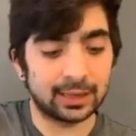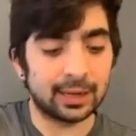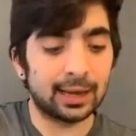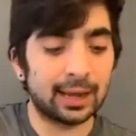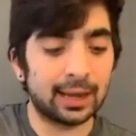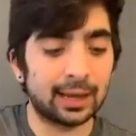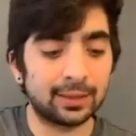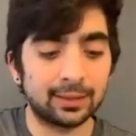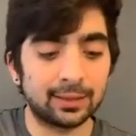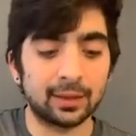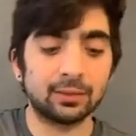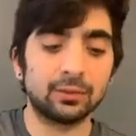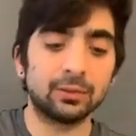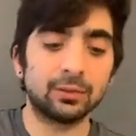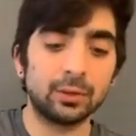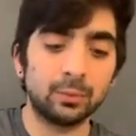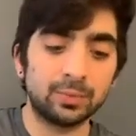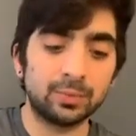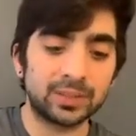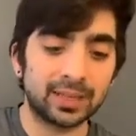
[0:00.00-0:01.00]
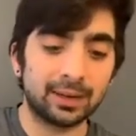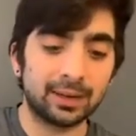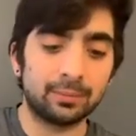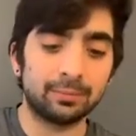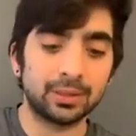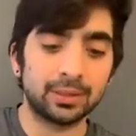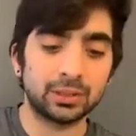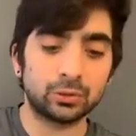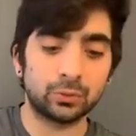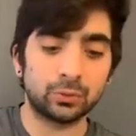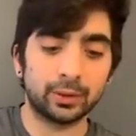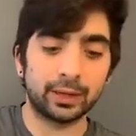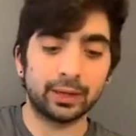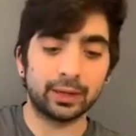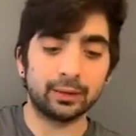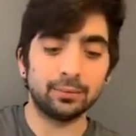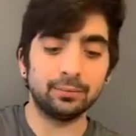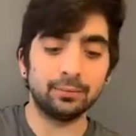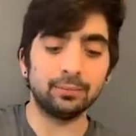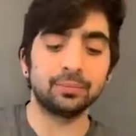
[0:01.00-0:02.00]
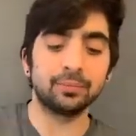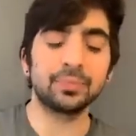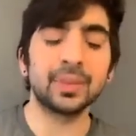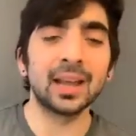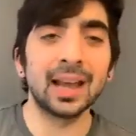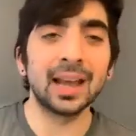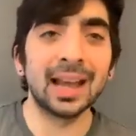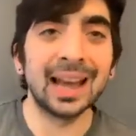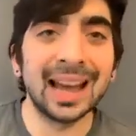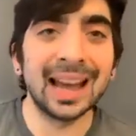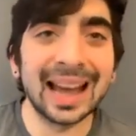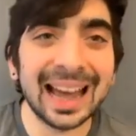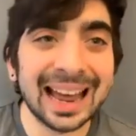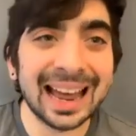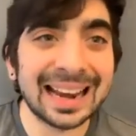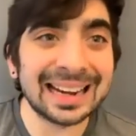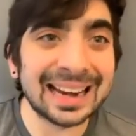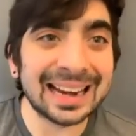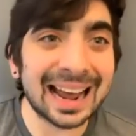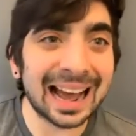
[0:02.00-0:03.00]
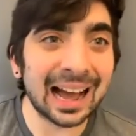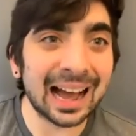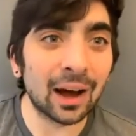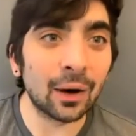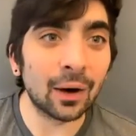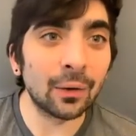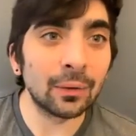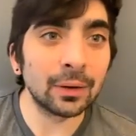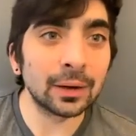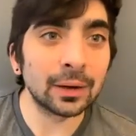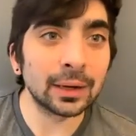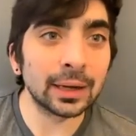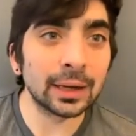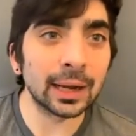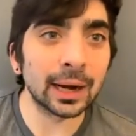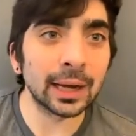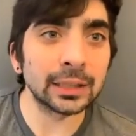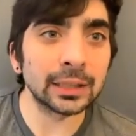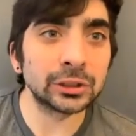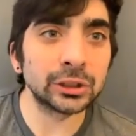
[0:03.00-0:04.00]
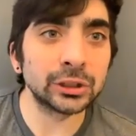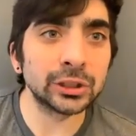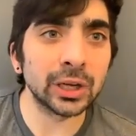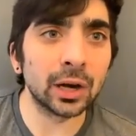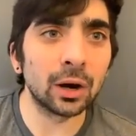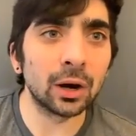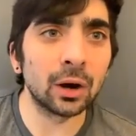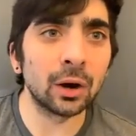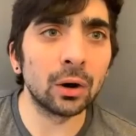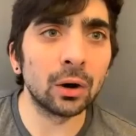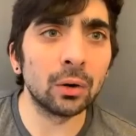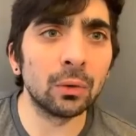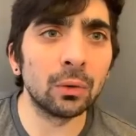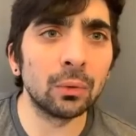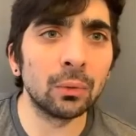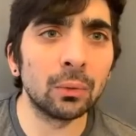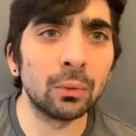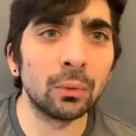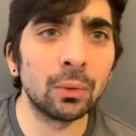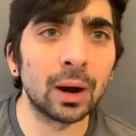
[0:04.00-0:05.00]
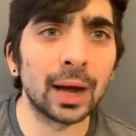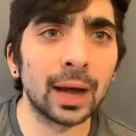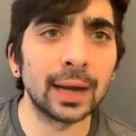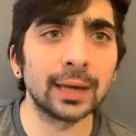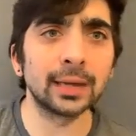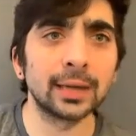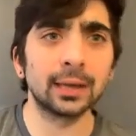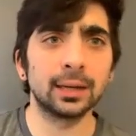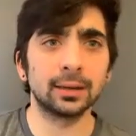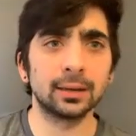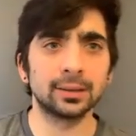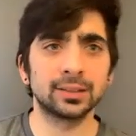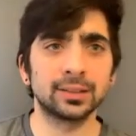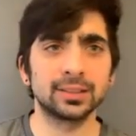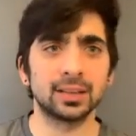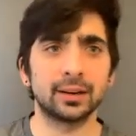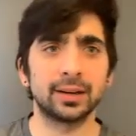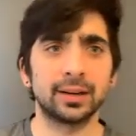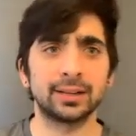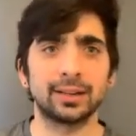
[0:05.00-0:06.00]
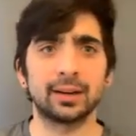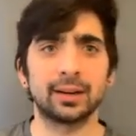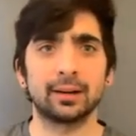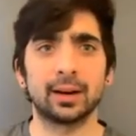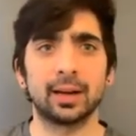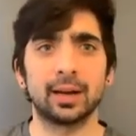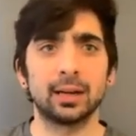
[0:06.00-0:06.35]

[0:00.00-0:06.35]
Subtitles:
and the loops in between. And now, can I show what? Sorry, Tara.